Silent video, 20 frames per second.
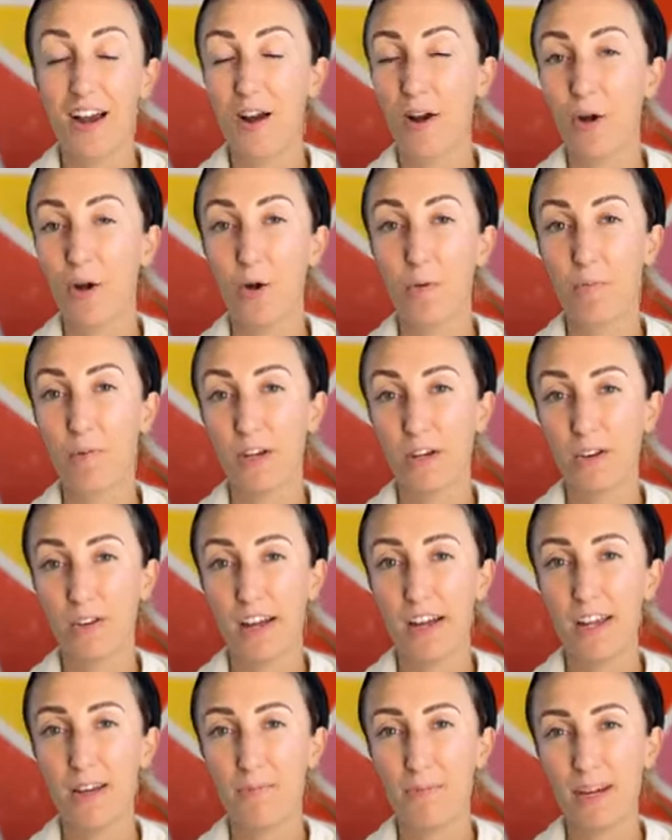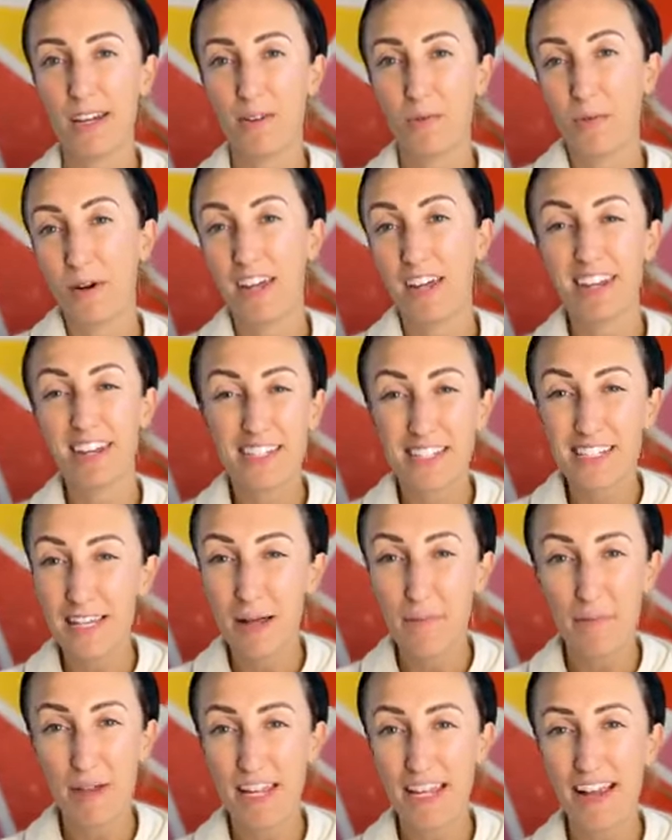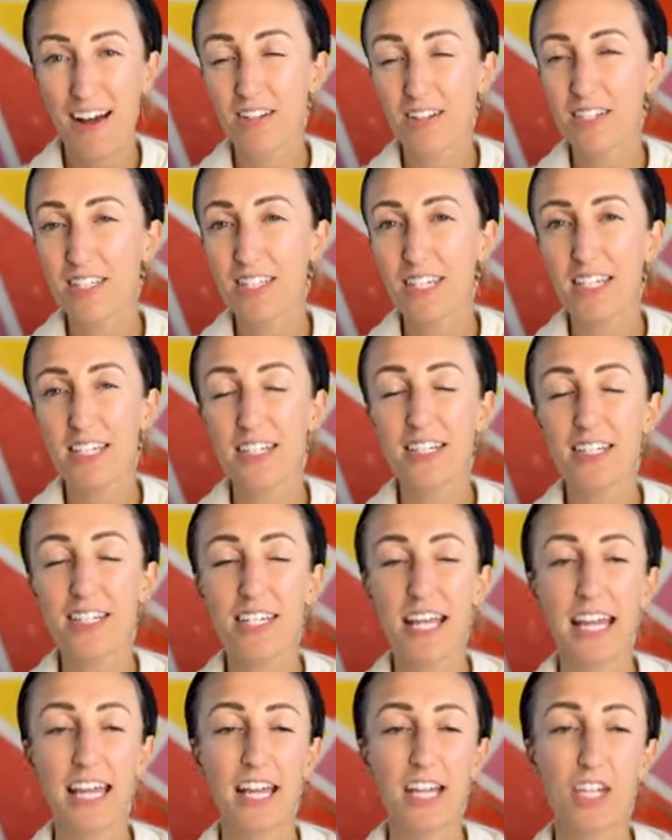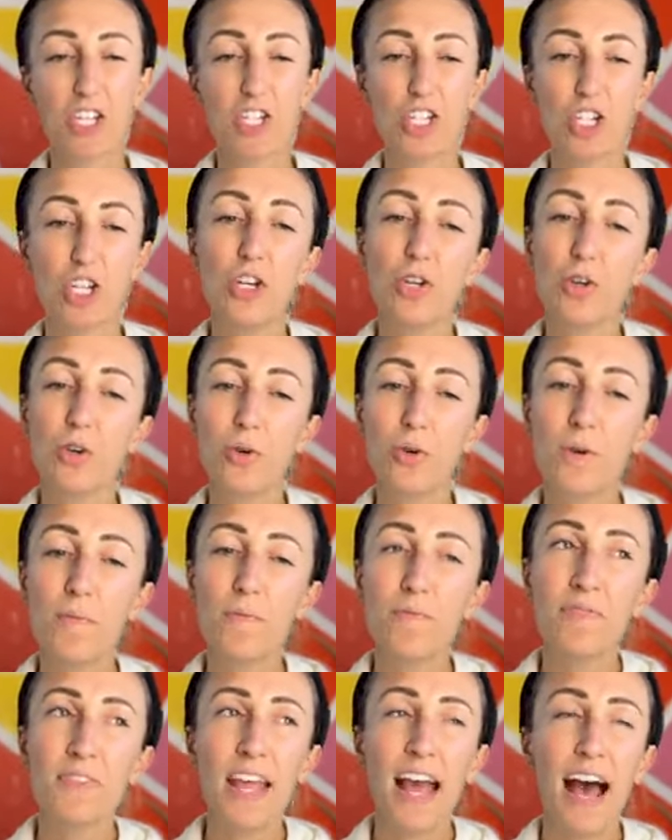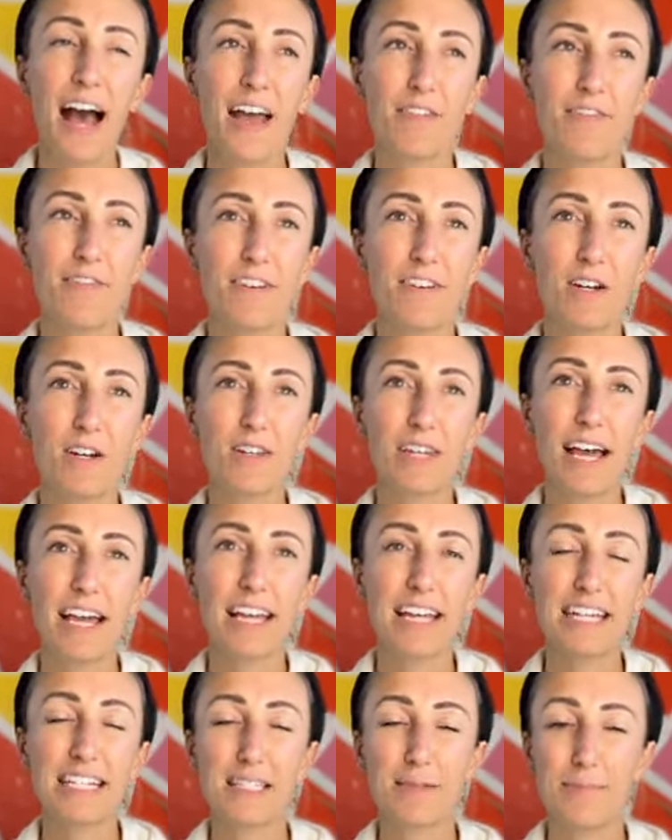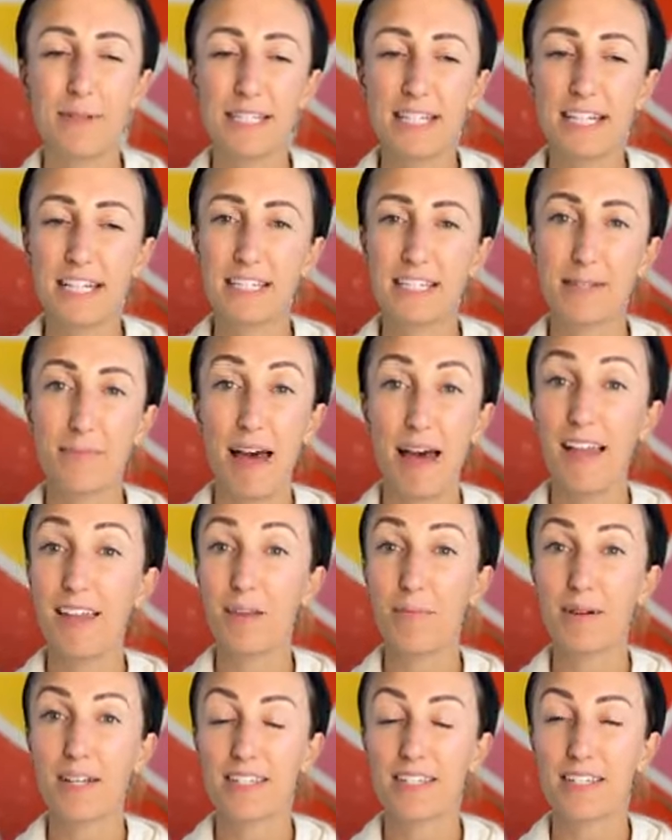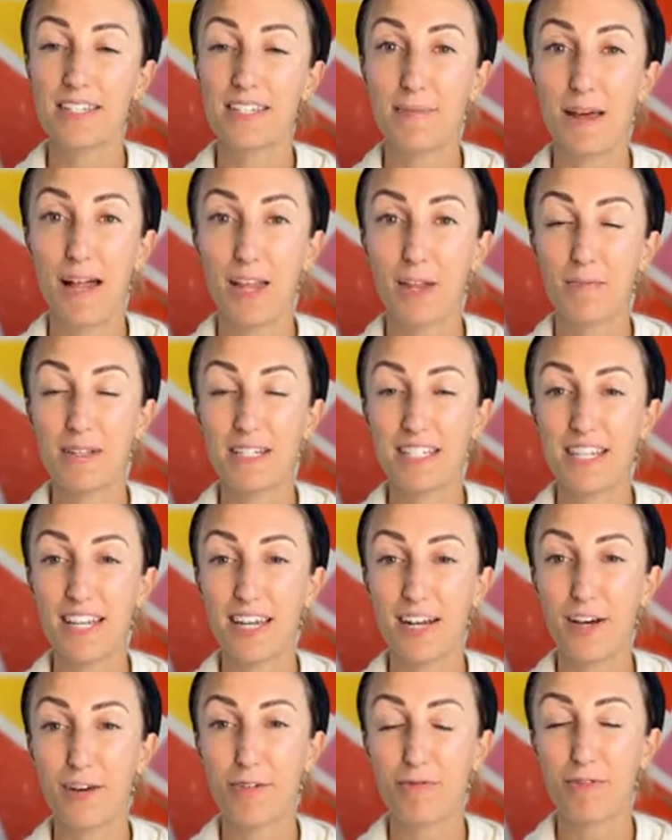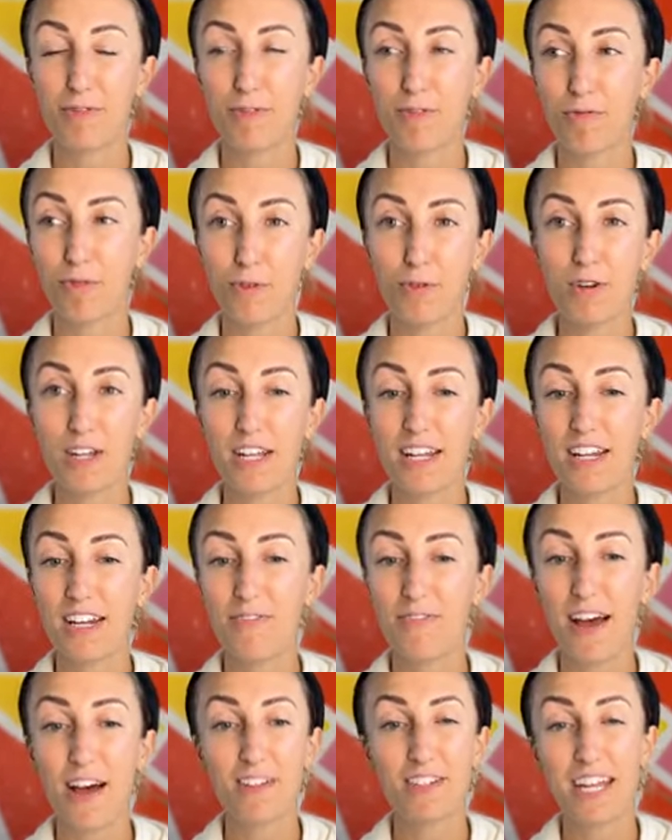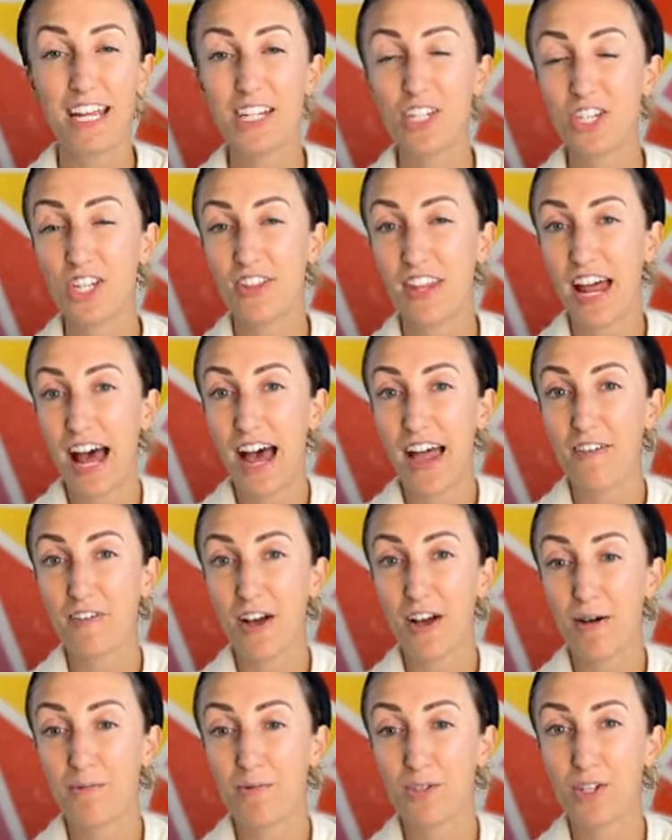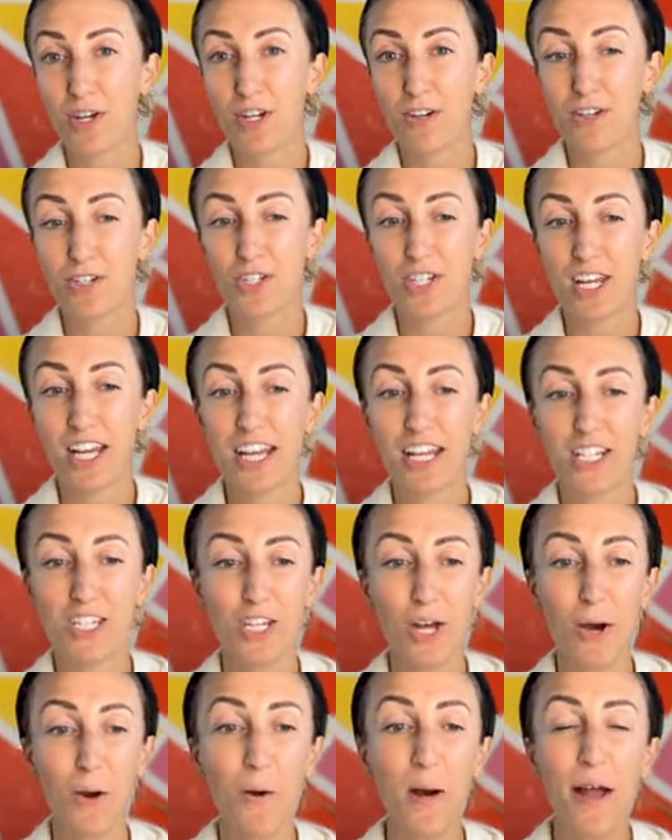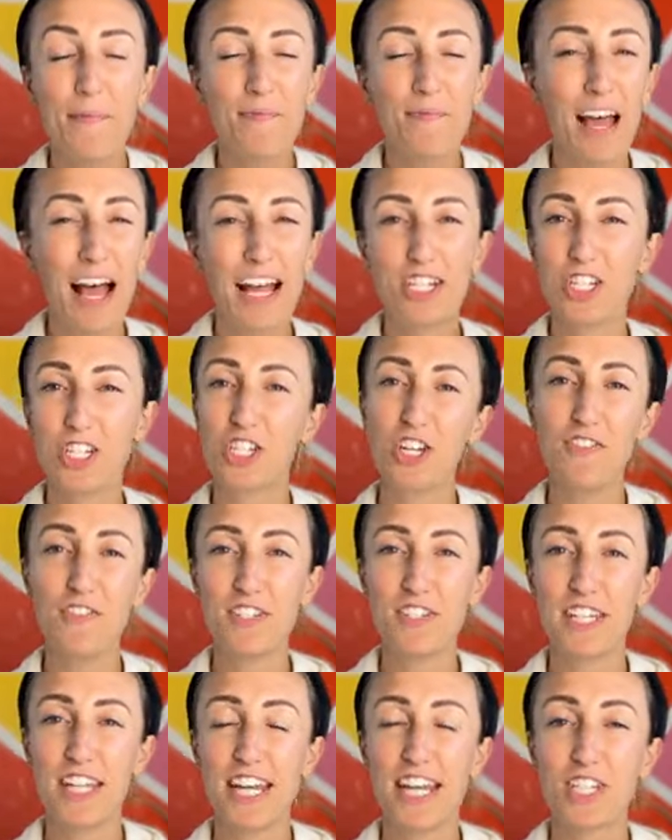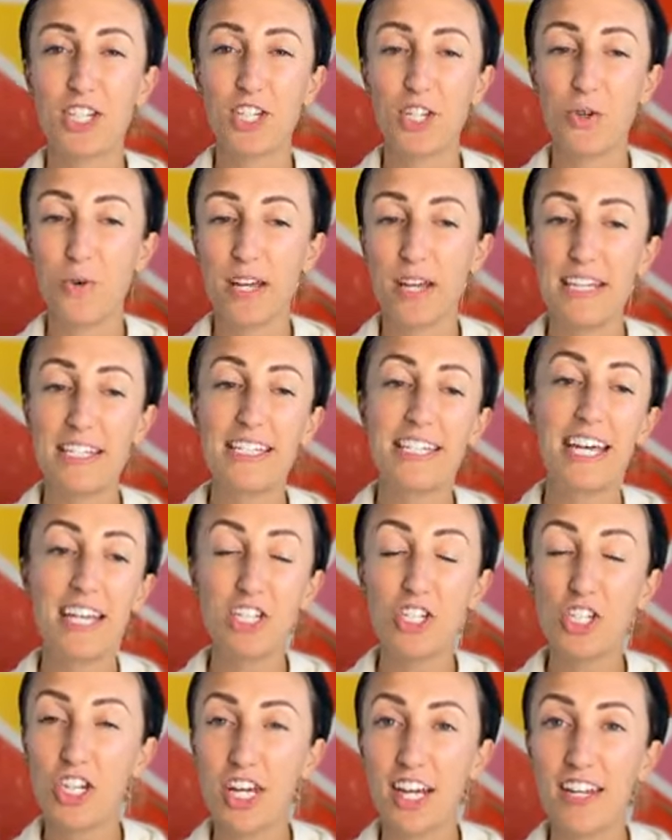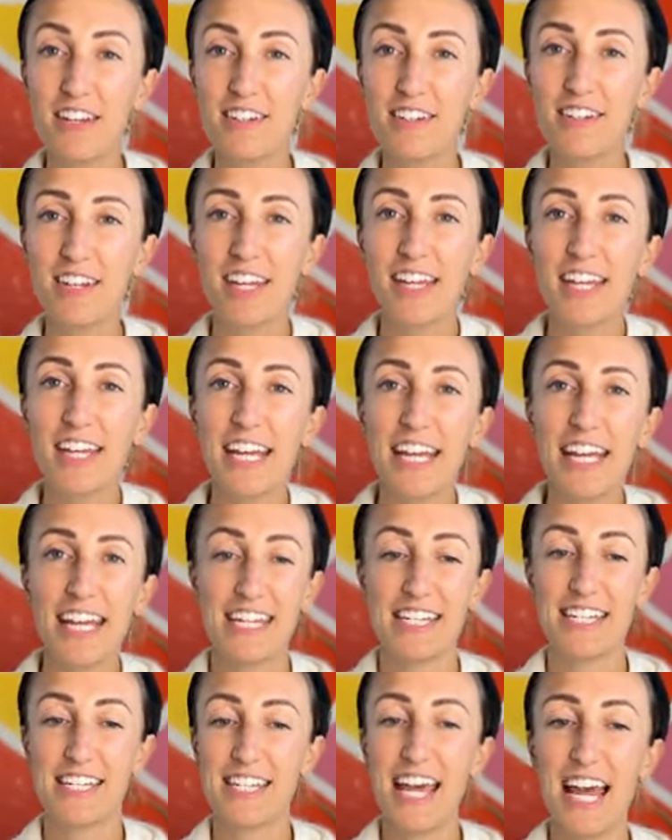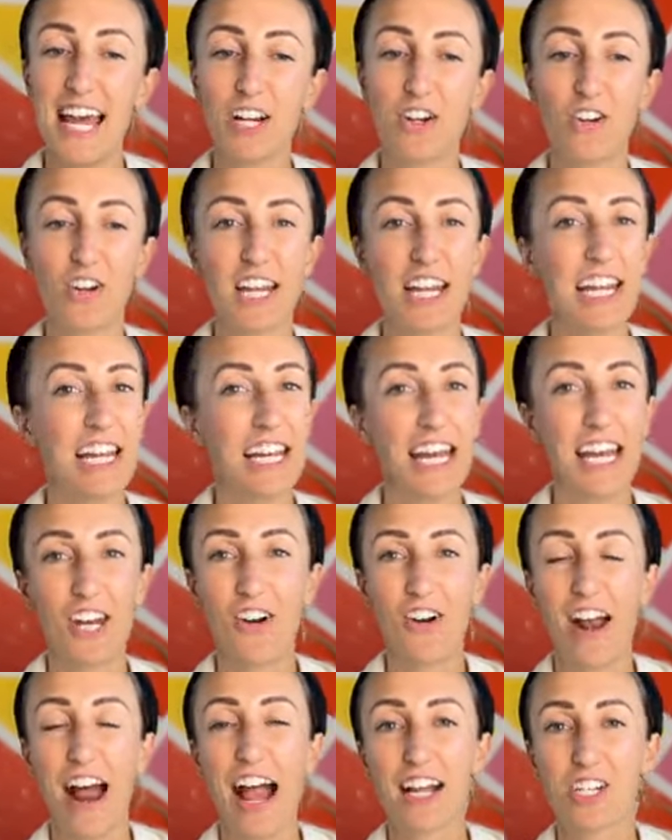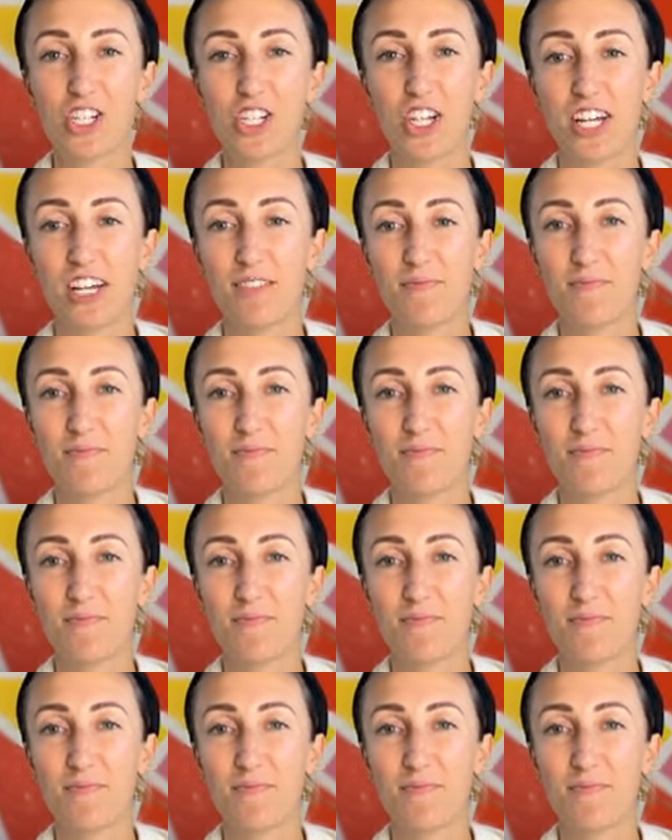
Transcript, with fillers: hope, and grit, but one, it's somebody else's. And two, I feel like it's missing some elements, elements of rooted foundation that I've come to understand. And so I shifted it to intention integrity and interaction.